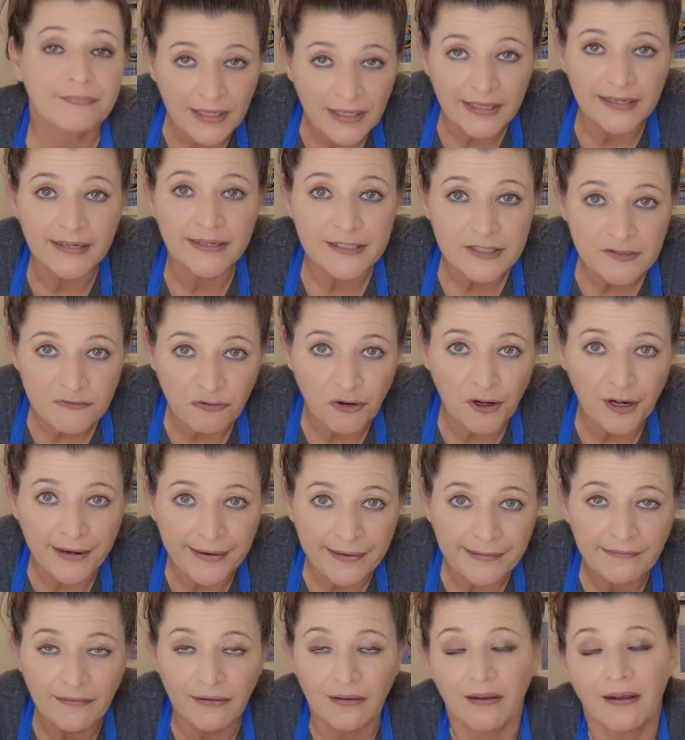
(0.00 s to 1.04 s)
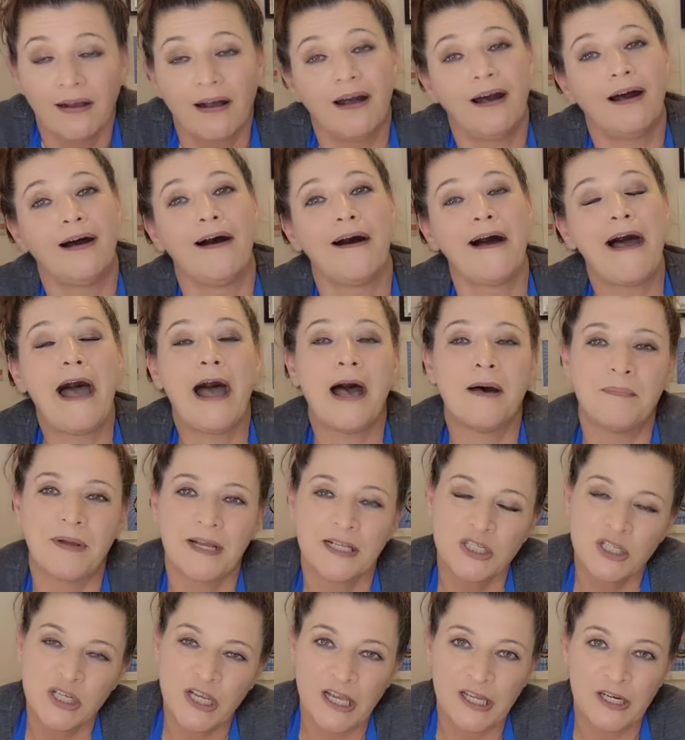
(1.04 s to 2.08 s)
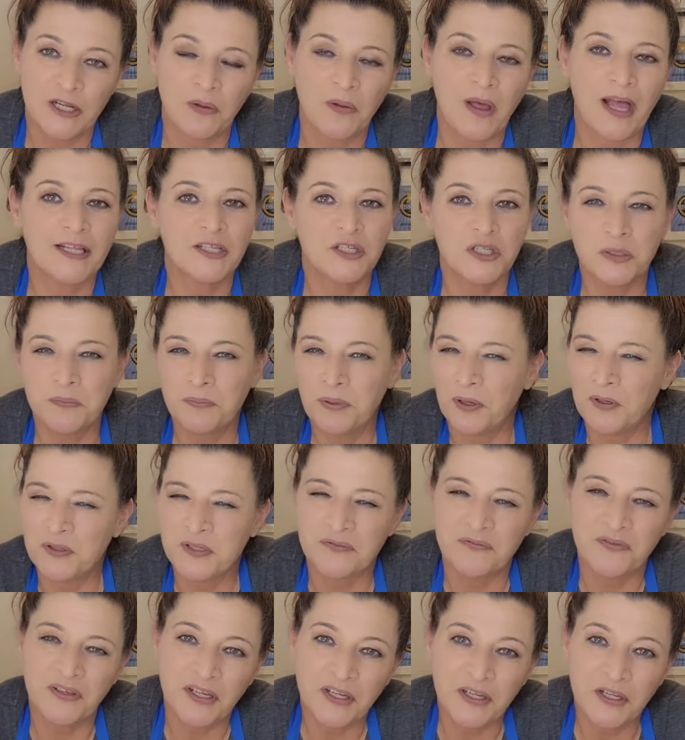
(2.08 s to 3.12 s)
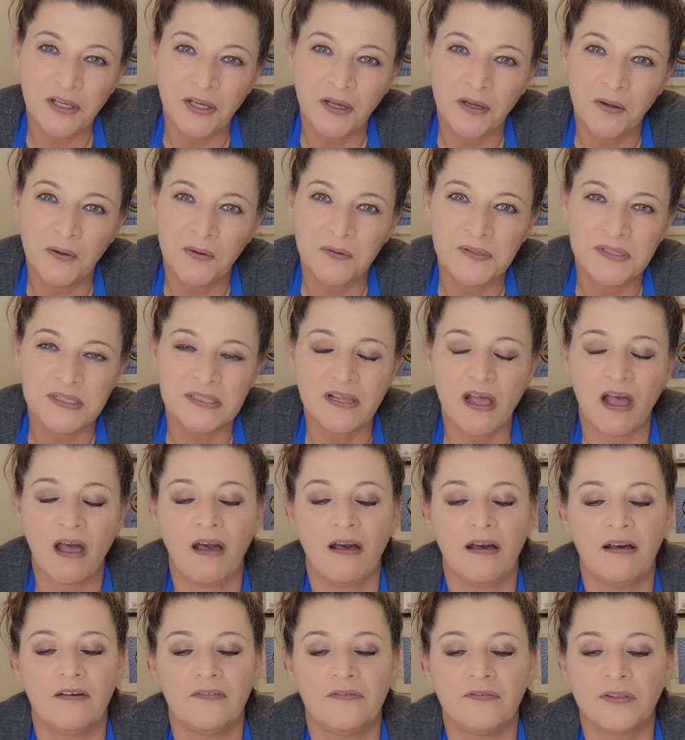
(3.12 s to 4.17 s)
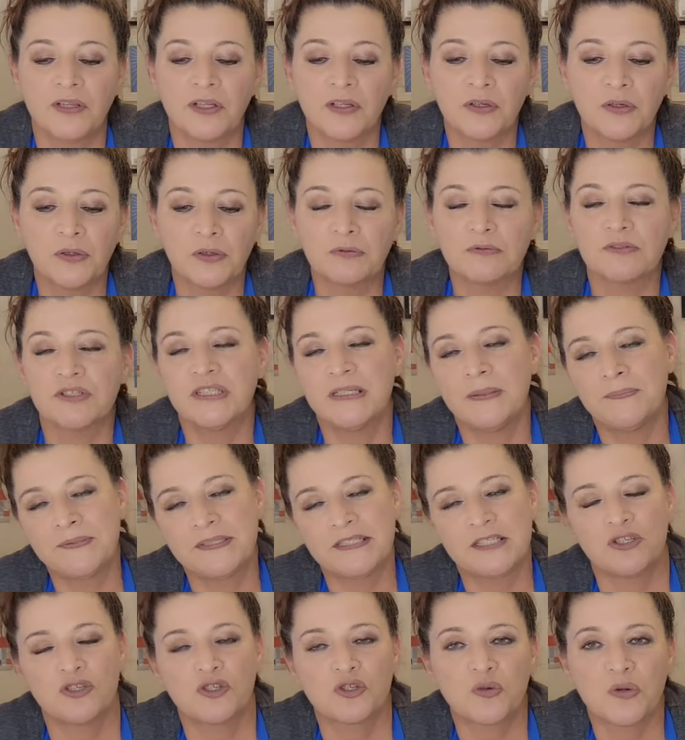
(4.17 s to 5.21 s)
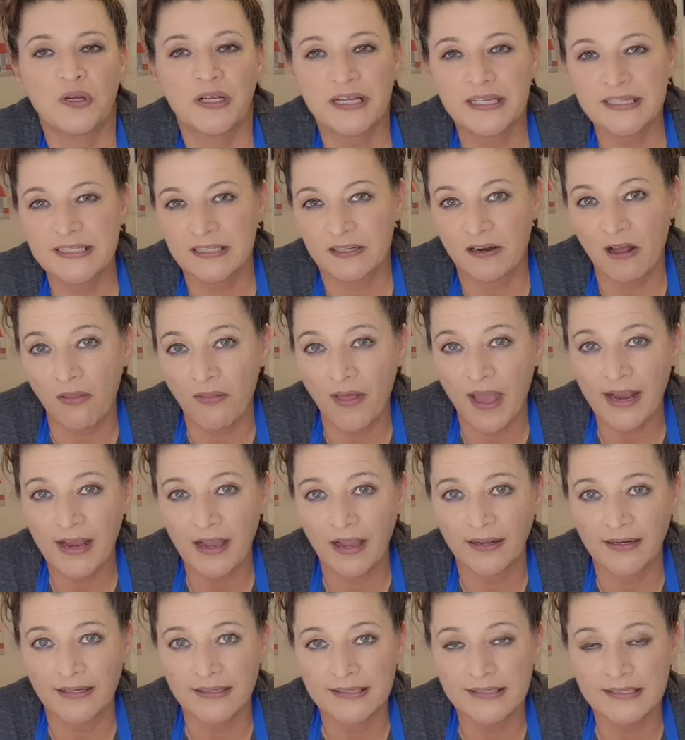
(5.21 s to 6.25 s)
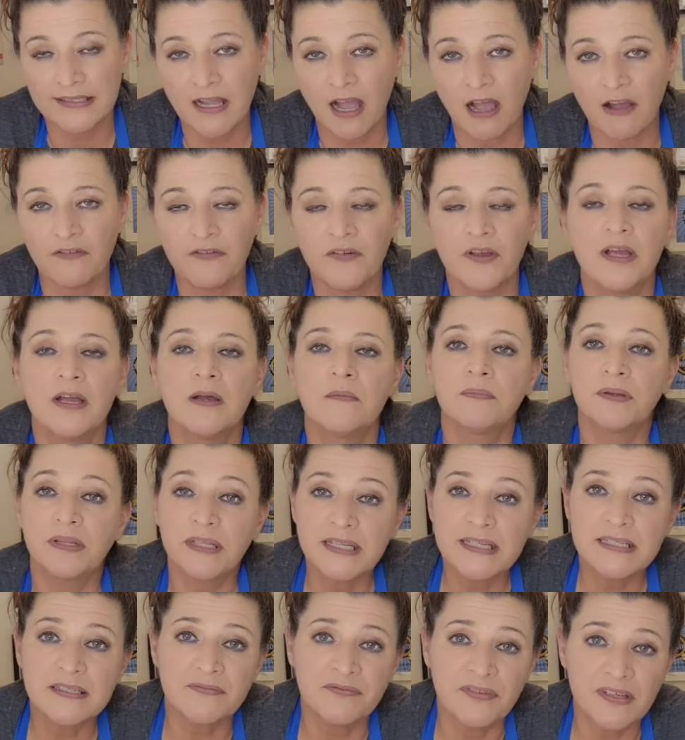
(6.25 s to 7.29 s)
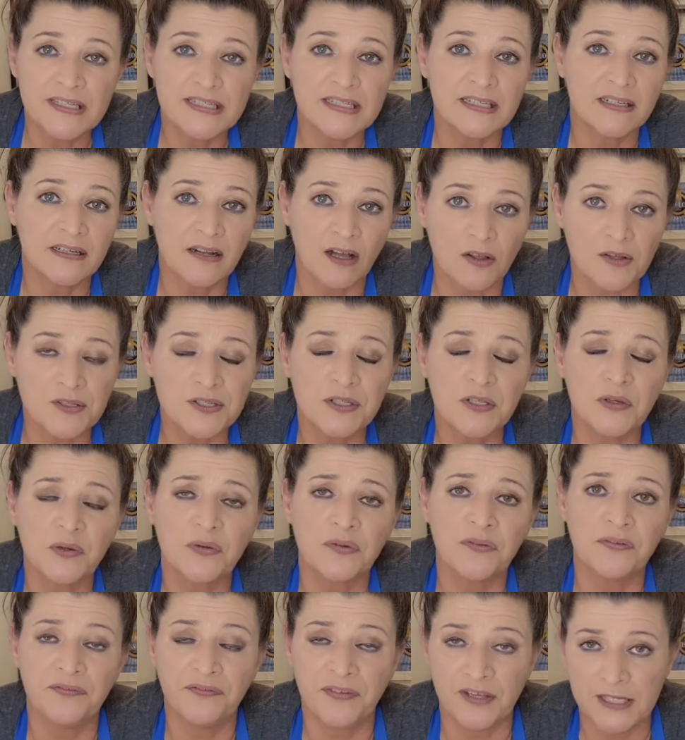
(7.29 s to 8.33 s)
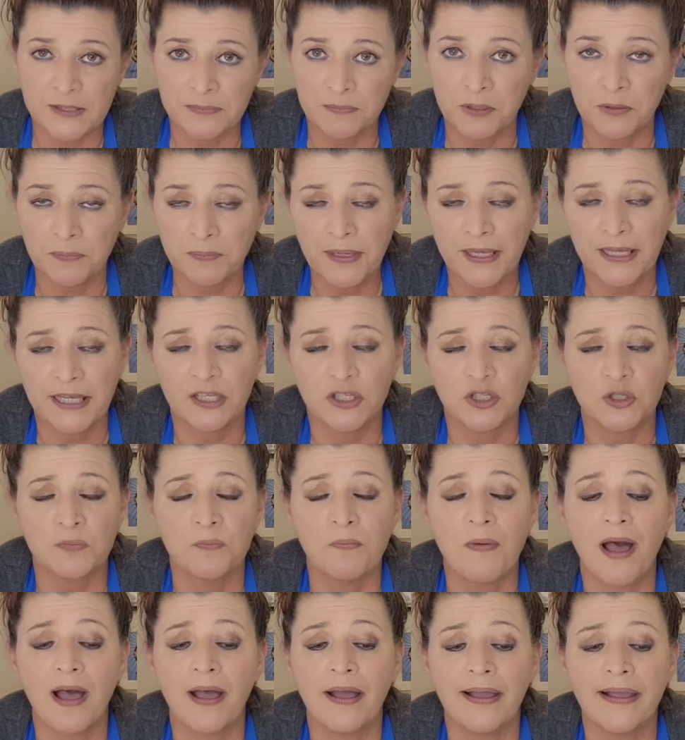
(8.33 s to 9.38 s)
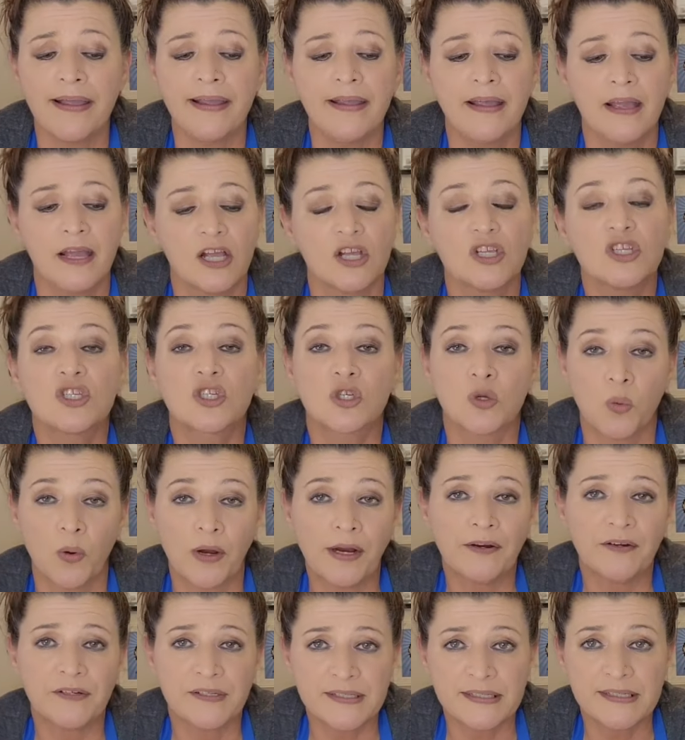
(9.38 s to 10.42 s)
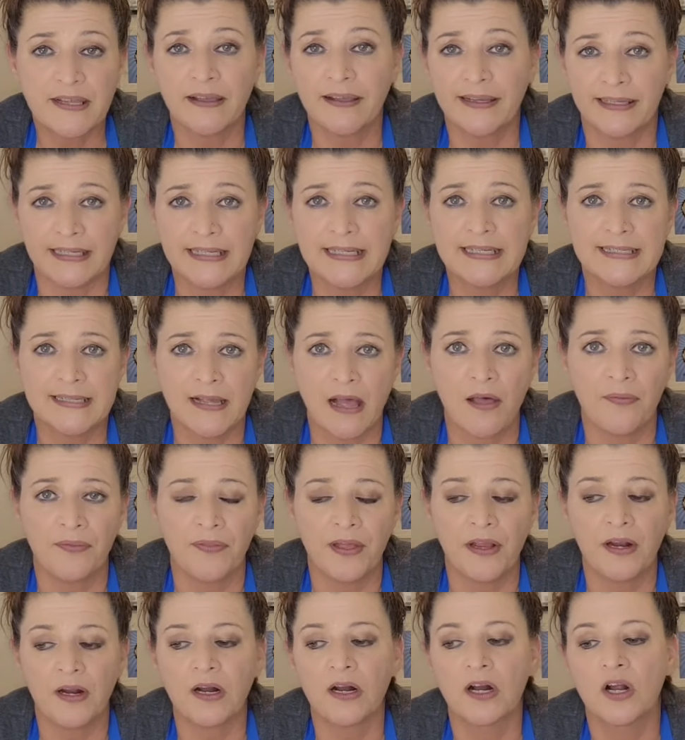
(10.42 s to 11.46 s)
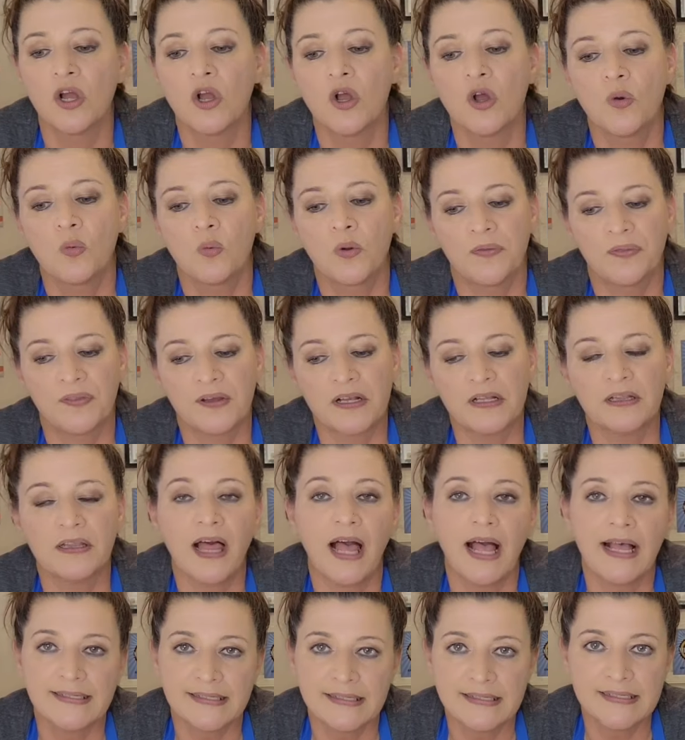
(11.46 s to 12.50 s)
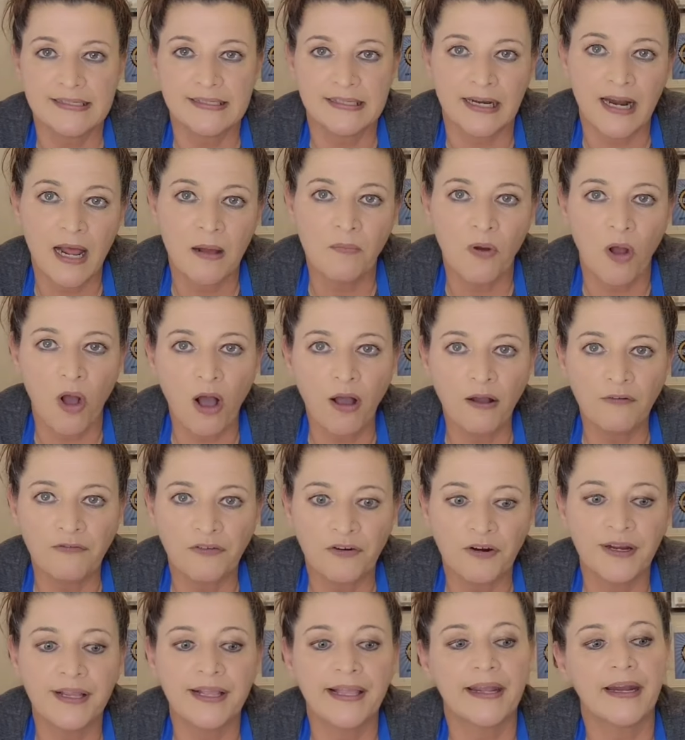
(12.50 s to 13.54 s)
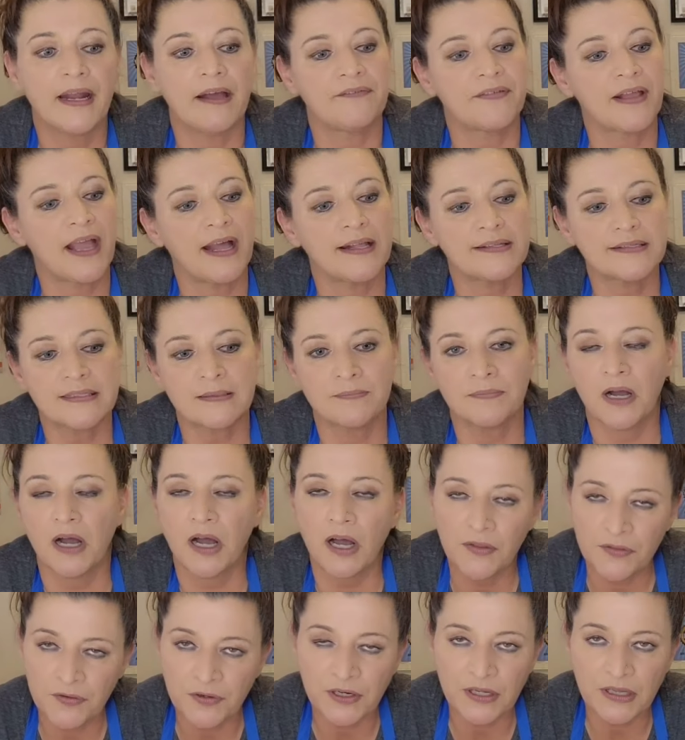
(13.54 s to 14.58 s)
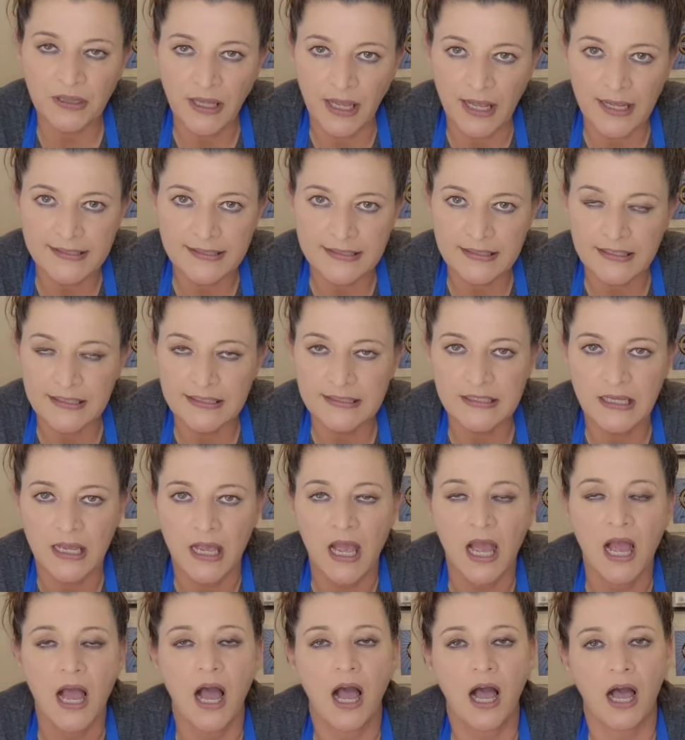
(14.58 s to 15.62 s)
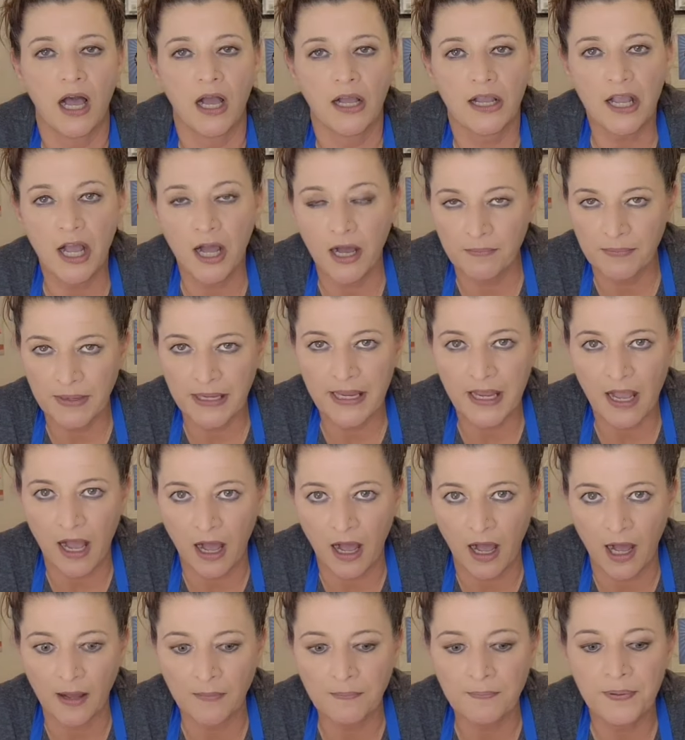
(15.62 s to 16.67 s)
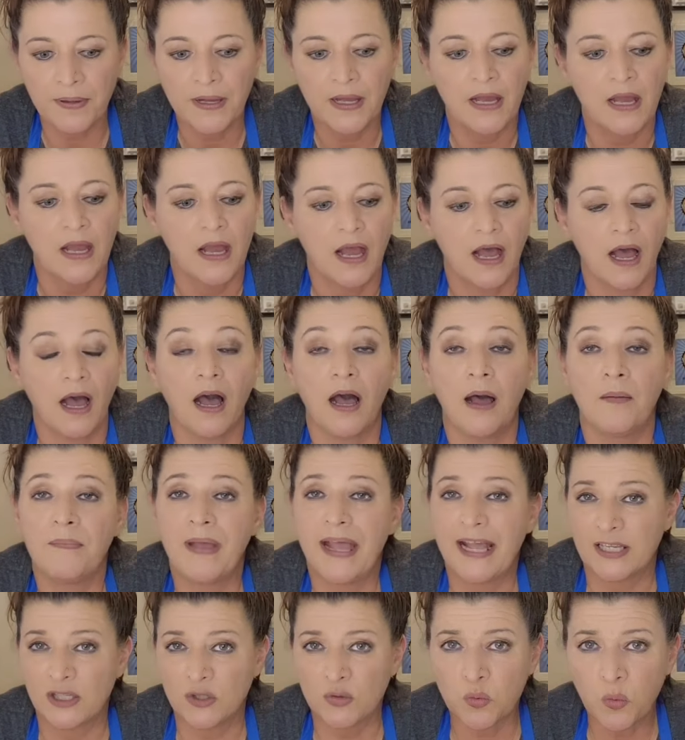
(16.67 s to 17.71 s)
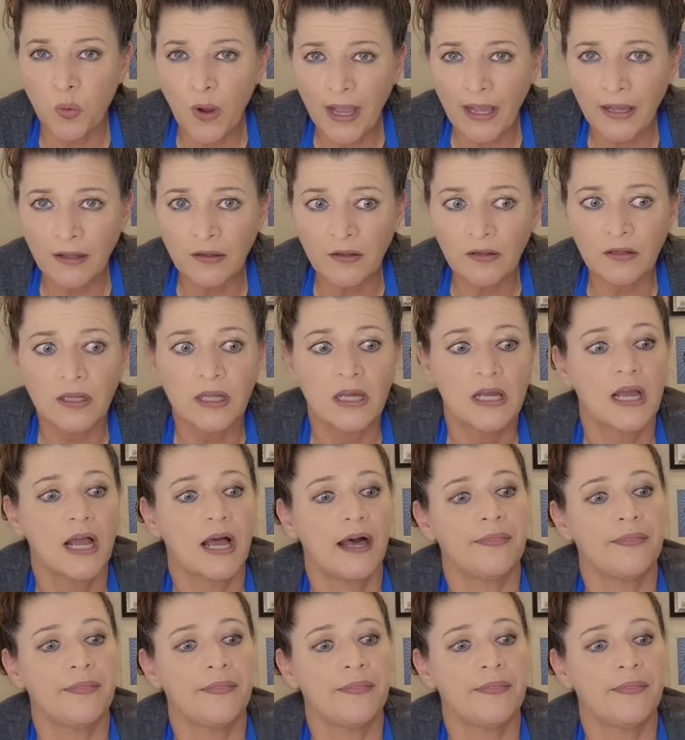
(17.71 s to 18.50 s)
It is free. Uh, on my channel, I do post videos of little tips and tricks and all that kind of stuff. Please visit also the Facebook page. My Square site is on there with the classes that I'm offering, and I've got some other classes uh, coming up um, as well.